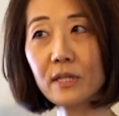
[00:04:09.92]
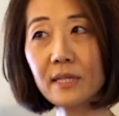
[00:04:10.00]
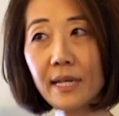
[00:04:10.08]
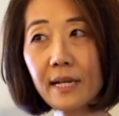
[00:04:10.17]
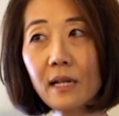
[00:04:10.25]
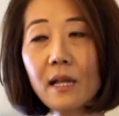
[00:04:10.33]
the
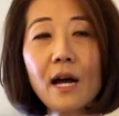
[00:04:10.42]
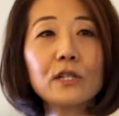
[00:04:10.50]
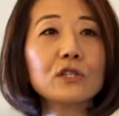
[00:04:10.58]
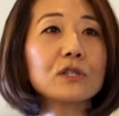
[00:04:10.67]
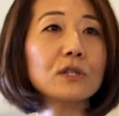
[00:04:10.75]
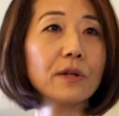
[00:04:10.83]

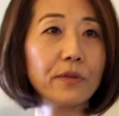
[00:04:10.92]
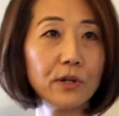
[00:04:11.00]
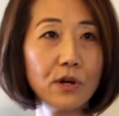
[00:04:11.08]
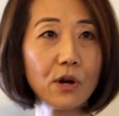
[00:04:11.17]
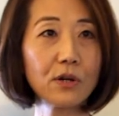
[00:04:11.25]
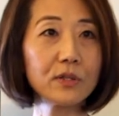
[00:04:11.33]
psychological and the
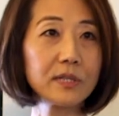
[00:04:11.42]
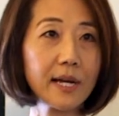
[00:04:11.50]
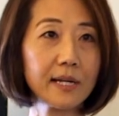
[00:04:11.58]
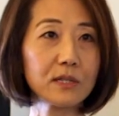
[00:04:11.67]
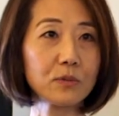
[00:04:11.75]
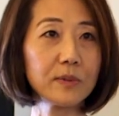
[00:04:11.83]

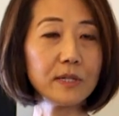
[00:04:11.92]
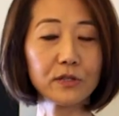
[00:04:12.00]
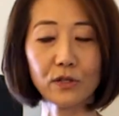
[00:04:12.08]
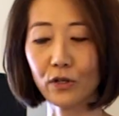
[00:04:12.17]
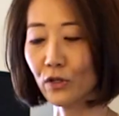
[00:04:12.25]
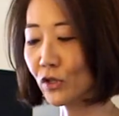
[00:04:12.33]
neuroscience
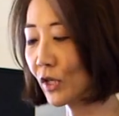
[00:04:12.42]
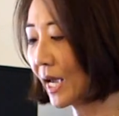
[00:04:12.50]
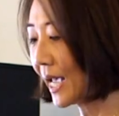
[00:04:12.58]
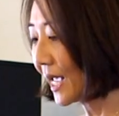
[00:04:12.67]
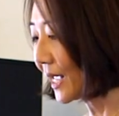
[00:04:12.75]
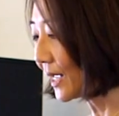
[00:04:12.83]
research,
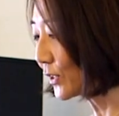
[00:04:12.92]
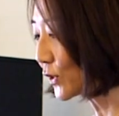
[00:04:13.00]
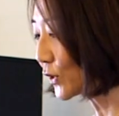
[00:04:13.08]
is